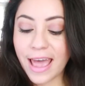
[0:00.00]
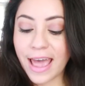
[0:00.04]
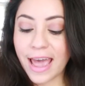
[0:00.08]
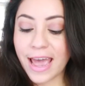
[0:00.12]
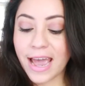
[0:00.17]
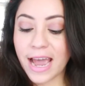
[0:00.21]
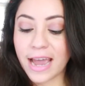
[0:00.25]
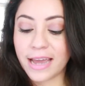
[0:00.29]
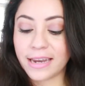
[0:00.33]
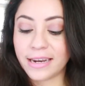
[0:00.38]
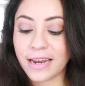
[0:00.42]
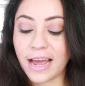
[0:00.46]

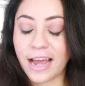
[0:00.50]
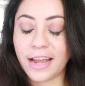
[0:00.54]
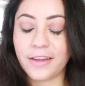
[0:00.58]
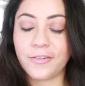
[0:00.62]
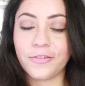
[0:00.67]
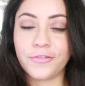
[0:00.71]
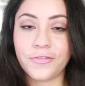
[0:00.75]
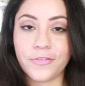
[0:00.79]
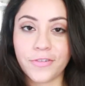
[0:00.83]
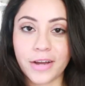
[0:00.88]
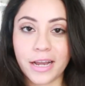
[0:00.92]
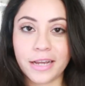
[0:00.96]
and I
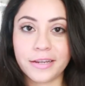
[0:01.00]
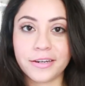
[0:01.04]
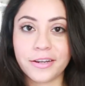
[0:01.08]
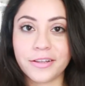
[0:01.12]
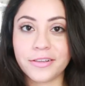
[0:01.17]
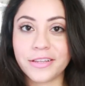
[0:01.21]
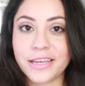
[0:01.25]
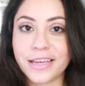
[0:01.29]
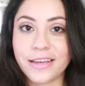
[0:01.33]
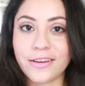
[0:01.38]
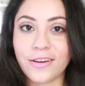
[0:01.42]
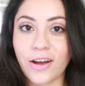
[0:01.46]

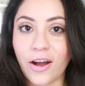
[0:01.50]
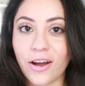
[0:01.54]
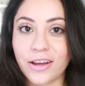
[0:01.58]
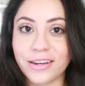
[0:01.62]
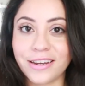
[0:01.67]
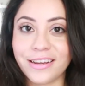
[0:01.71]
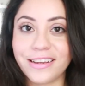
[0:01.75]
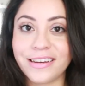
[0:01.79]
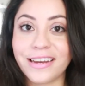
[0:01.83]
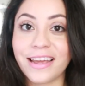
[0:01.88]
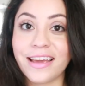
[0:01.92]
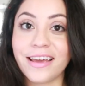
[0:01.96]
finally got
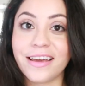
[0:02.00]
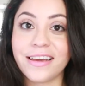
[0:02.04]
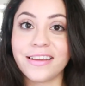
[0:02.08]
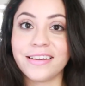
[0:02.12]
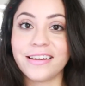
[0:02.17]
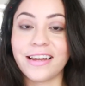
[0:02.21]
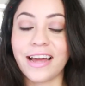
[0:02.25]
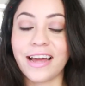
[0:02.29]
it, and